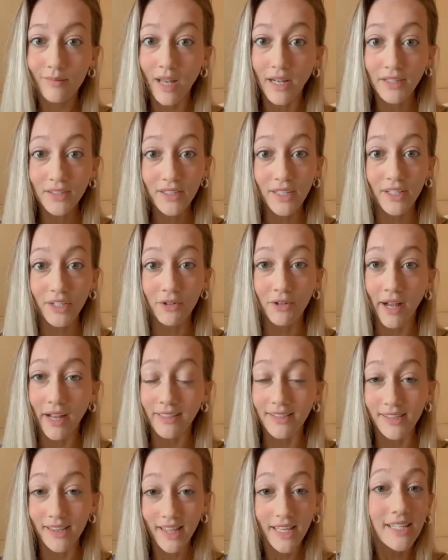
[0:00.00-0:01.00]
That's it, you
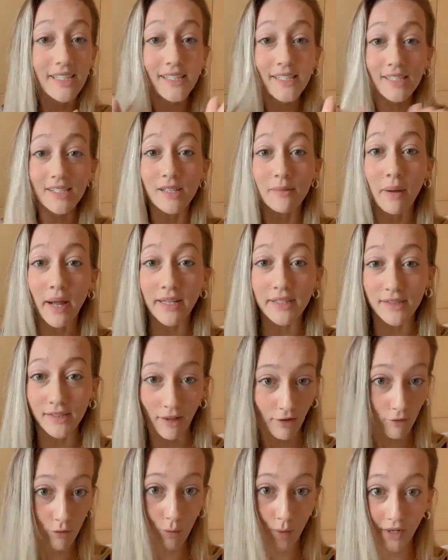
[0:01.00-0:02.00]
guys. This is the
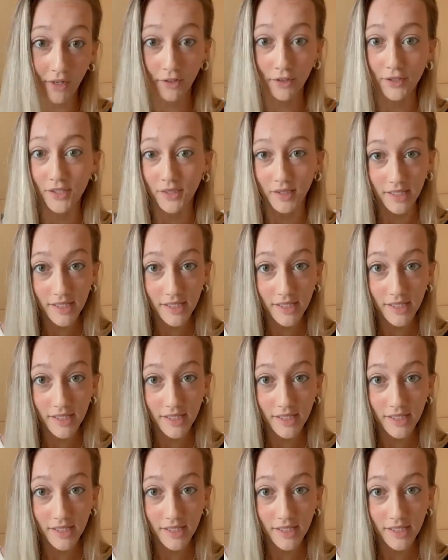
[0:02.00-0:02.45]
mindset of winners.